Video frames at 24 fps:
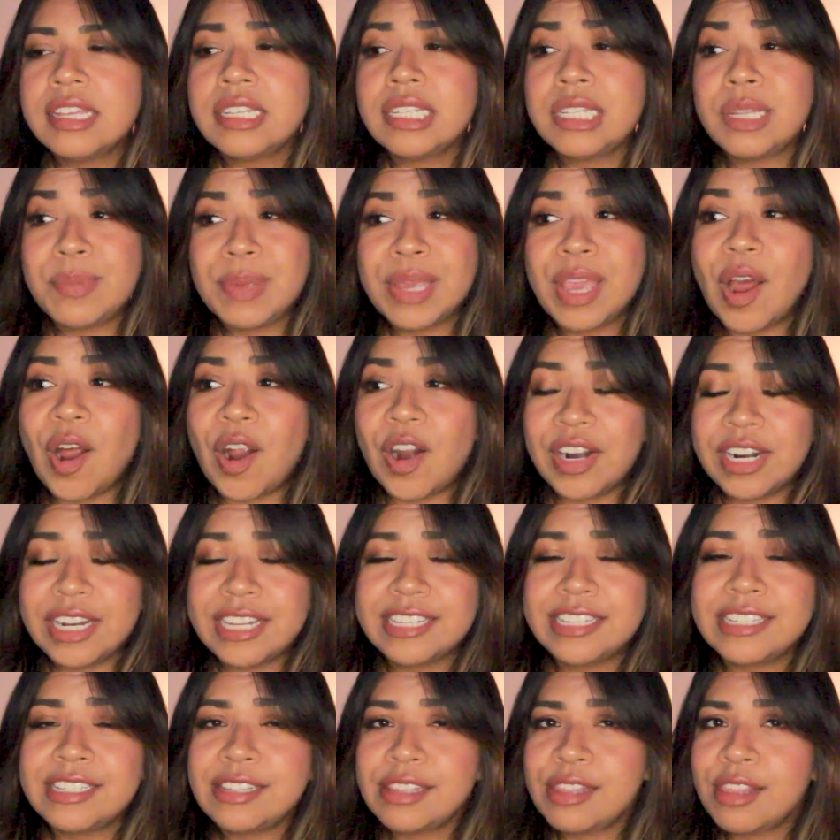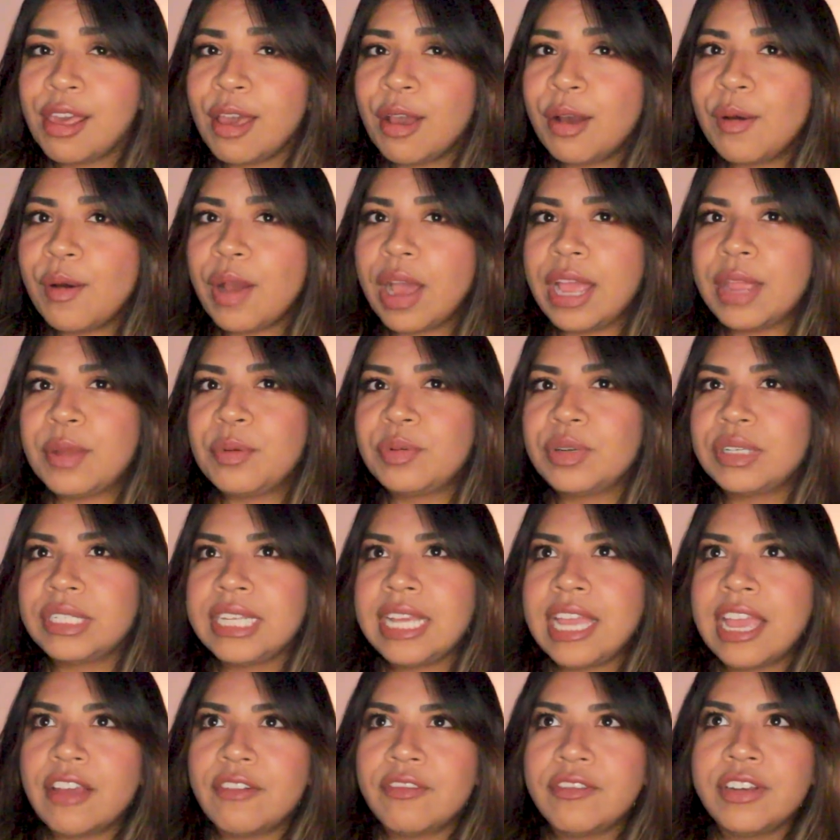To be honest though, I
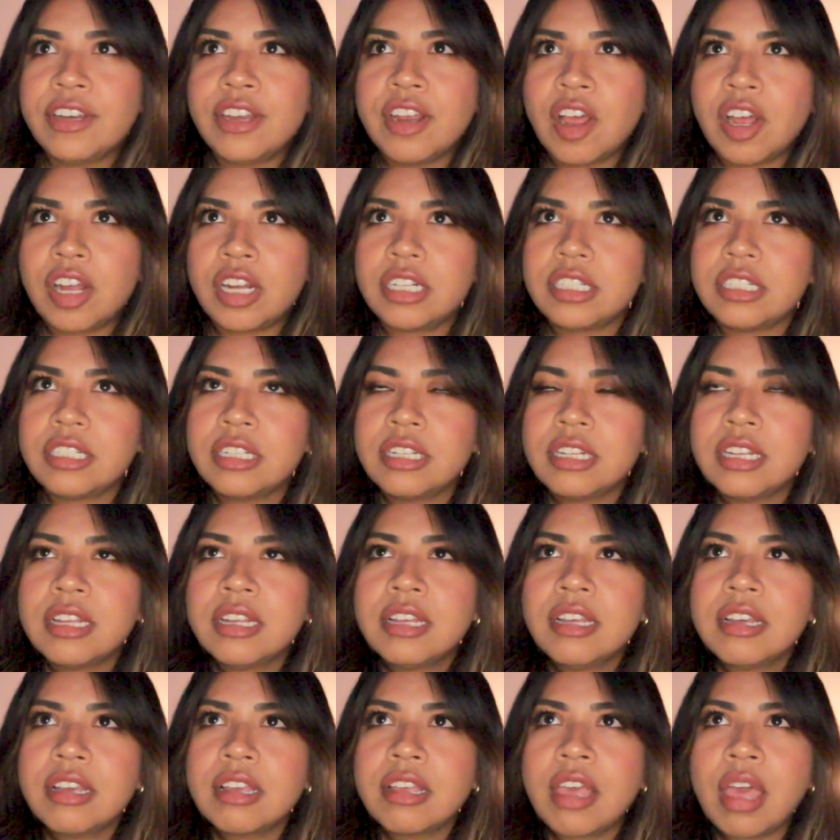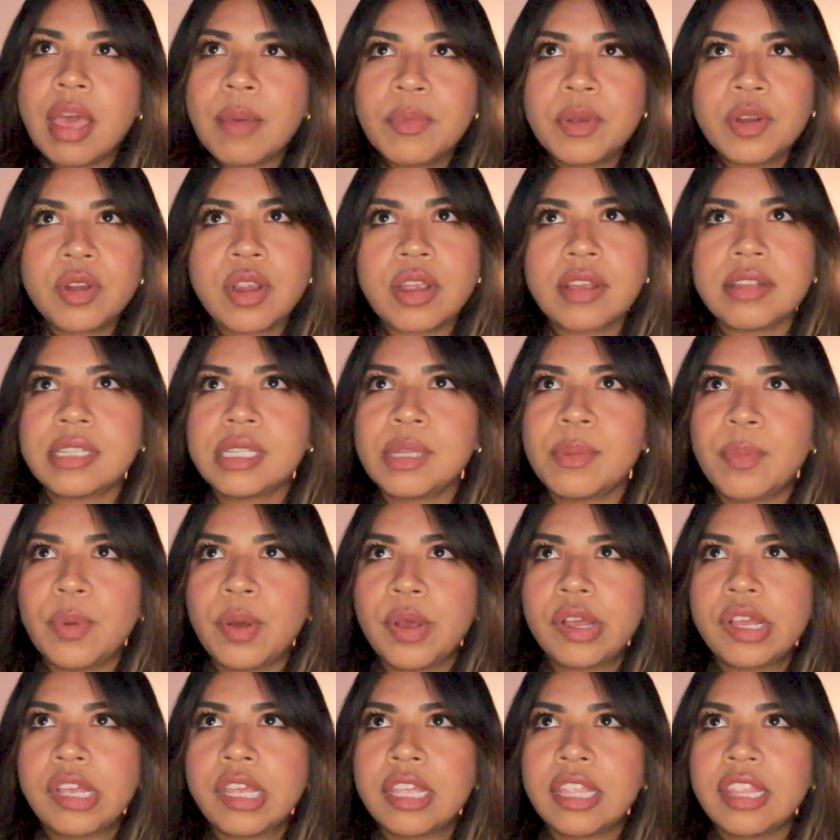really have not come across a
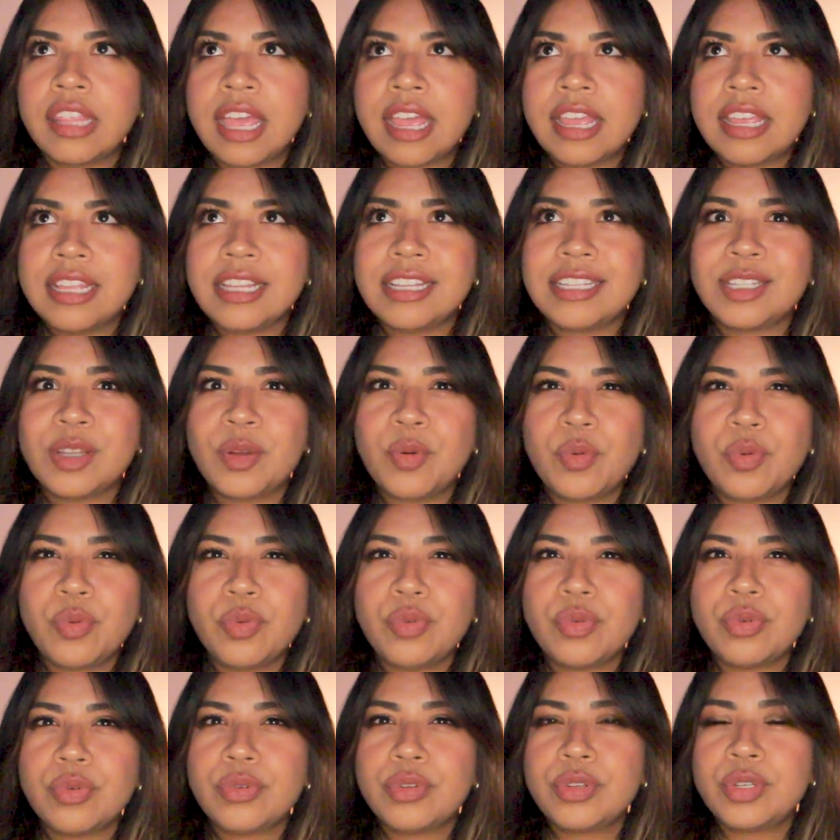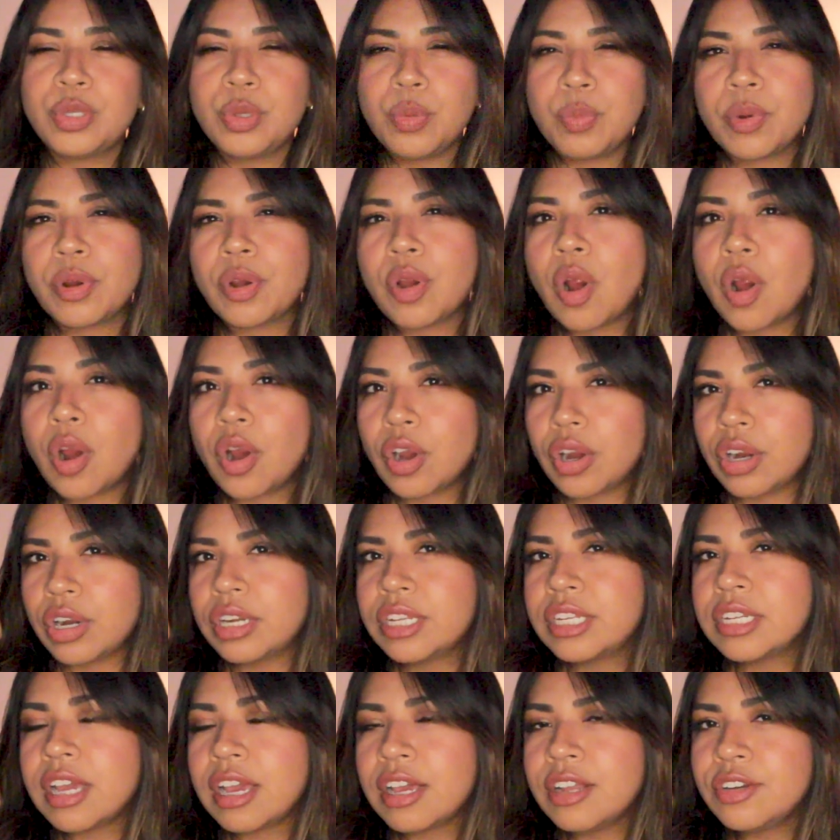book that is super
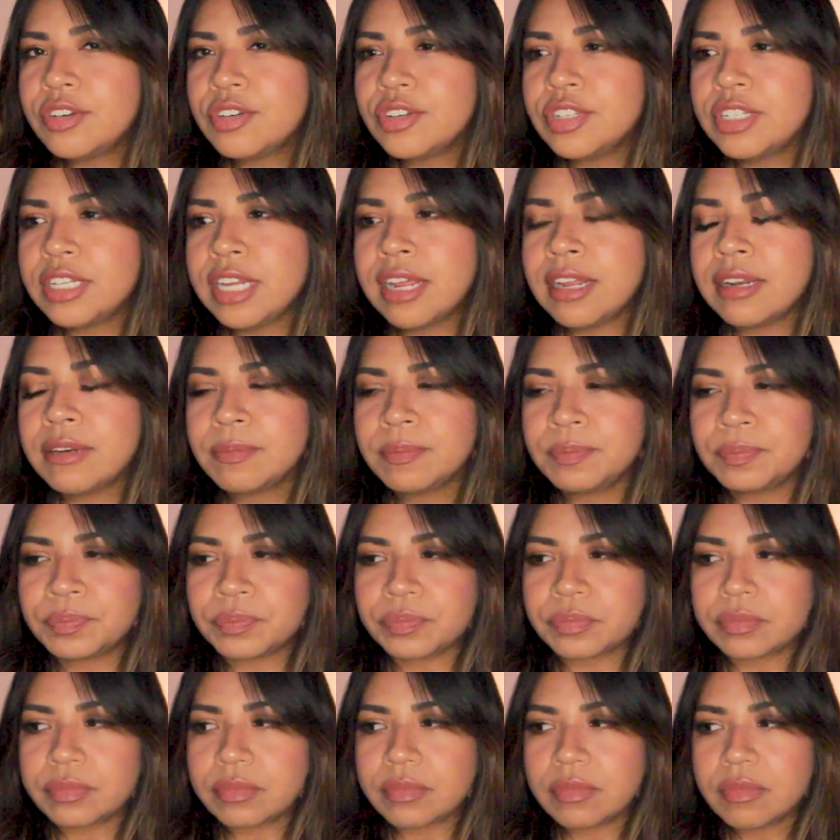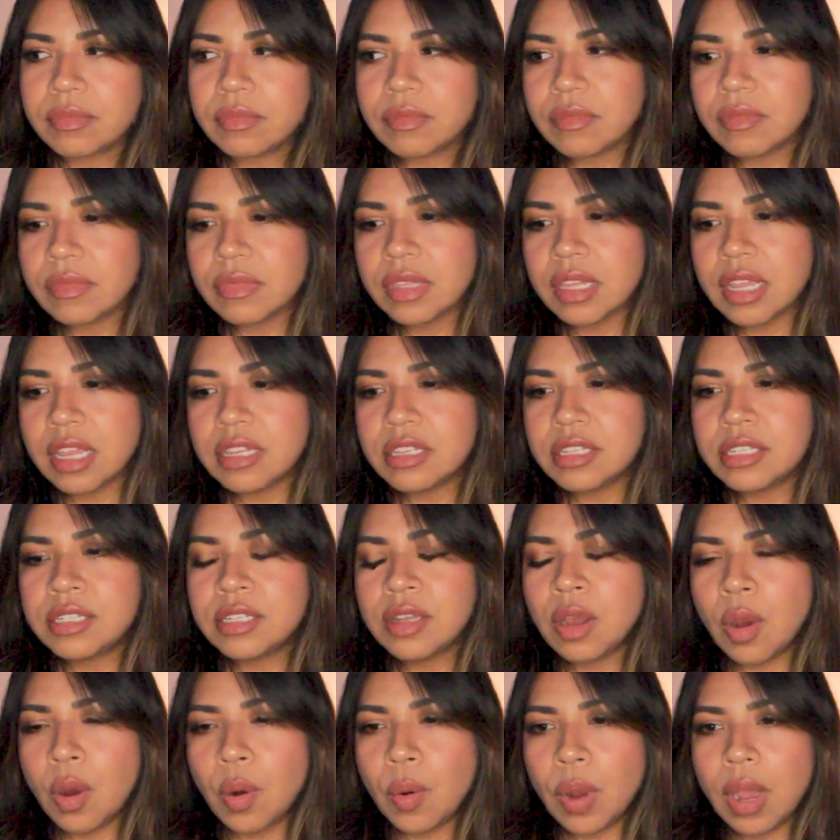hard to understand.
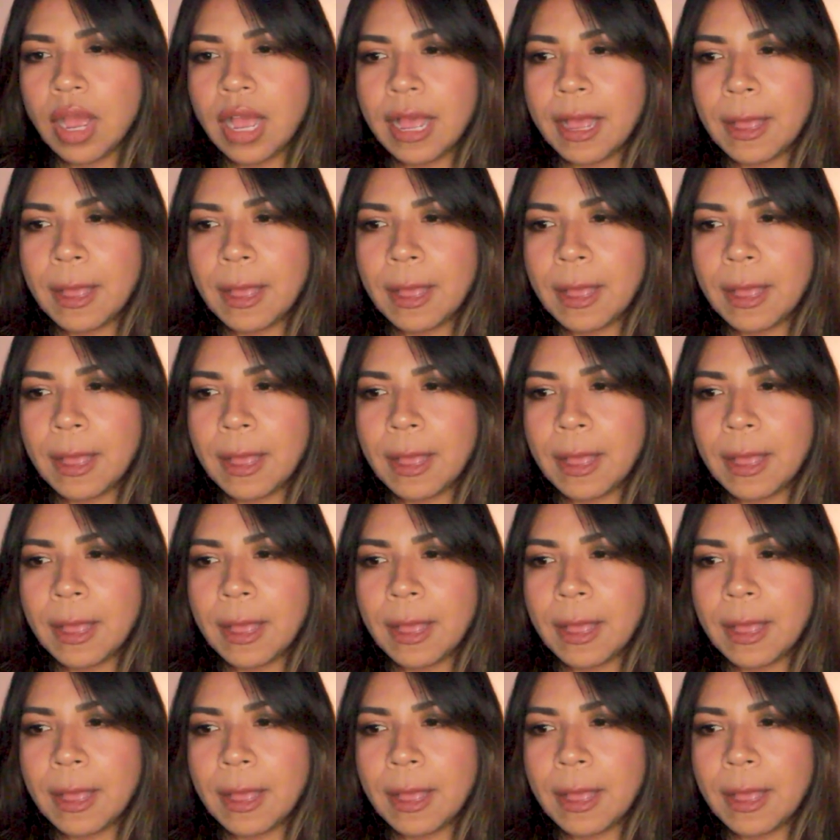So